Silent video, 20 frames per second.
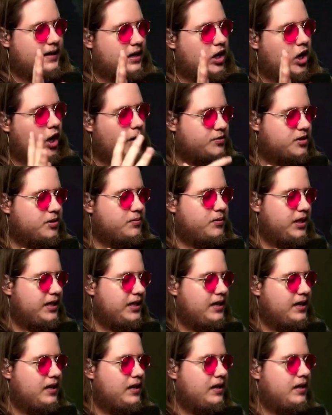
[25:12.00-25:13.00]

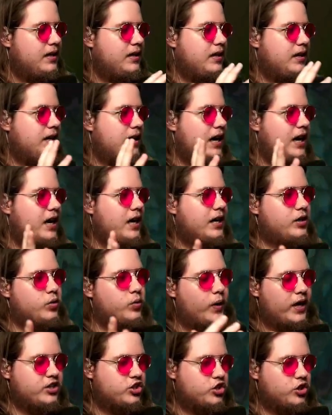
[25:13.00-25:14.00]
optimally
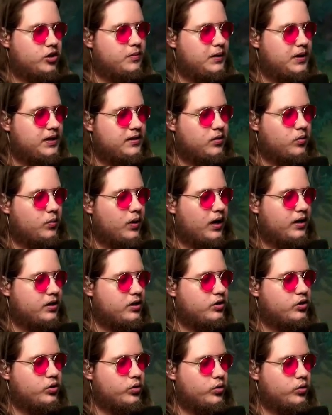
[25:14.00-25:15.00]
Gwen should be the one
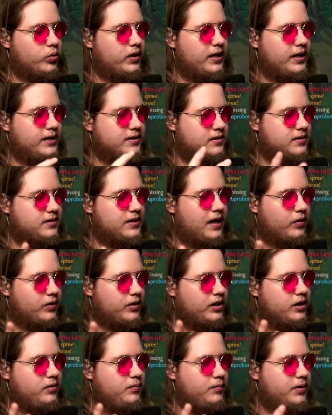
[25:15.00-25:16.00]
who is down
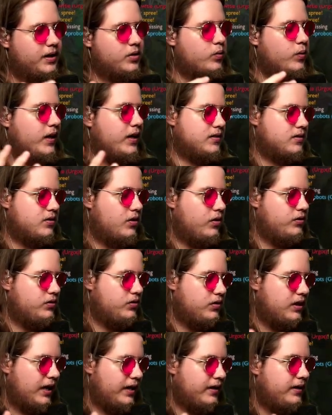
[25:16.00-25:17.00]
here, but Gwen is going to
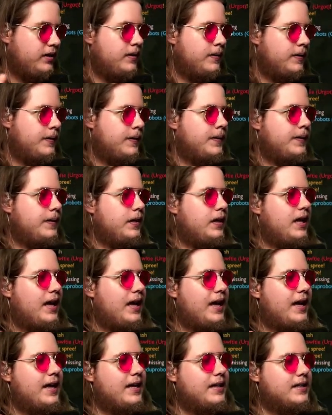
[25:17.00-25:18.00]
die,
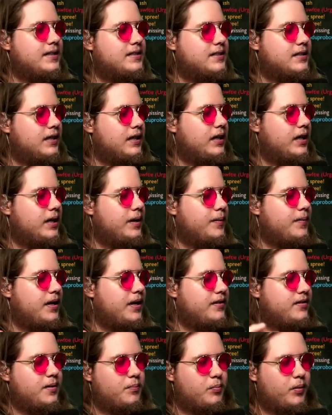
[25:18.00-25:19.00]
and
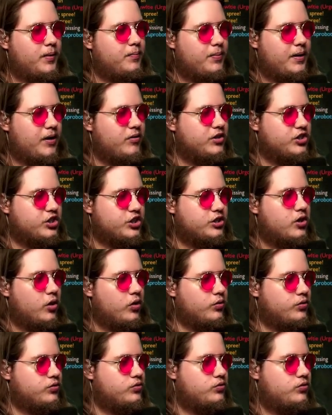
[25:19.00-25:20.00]
the Baron just
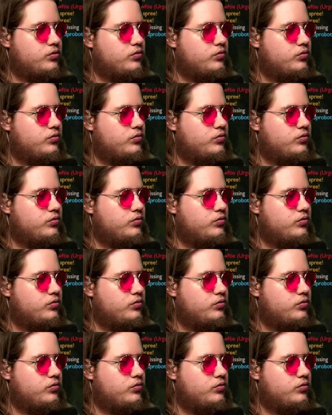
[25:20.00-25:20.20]
goes